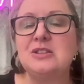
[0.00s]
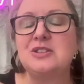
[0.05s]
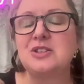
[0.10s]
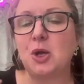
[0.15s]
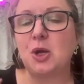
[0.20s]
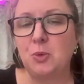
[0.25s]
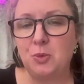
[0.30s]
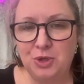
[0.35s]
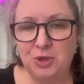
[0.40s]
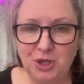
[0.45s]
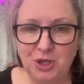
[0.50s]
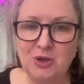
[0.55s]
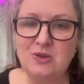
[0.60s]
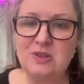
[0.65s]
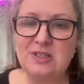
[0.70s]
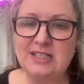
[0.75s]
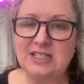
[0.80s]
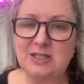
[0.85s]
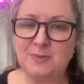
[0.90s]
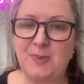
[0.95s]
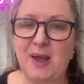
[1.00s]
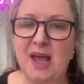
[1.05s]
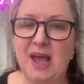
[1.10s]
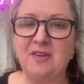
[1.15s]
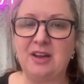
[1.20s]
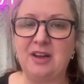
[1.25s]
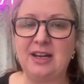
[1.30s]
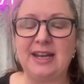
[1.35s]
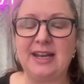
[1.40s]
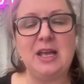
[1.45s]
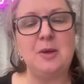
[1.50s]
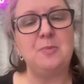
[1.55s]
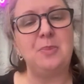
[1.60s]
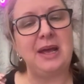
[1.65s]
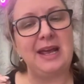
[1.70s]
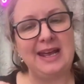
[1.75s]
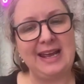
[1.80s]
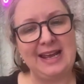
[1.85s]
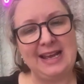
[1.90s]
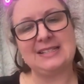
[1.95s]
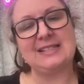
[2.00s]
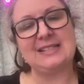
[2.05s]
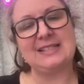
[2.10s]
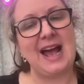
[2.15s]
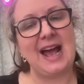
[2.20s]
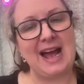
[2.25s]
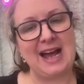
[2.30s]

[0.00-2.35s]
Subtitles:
So use it sparingly, but it is